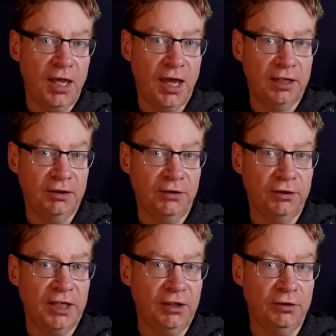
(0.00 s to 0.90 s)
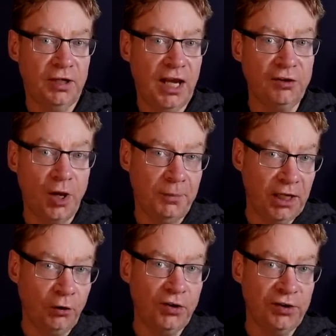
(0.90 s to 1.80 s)
and that they could end up
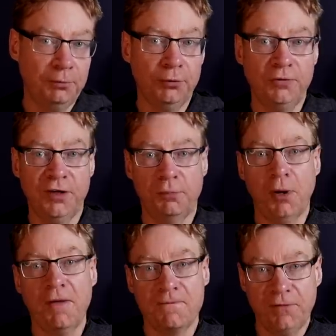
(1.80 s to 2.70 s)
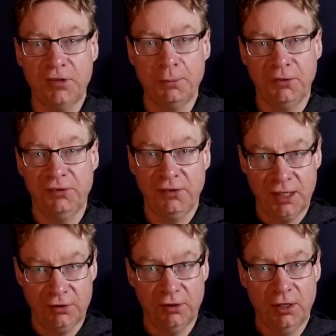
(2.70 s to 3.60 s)
increasing profits by
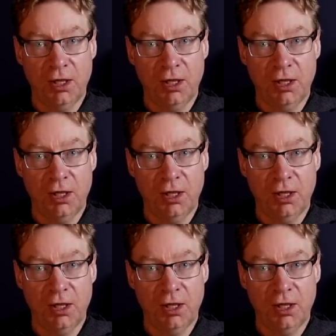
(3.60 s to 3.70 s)
50%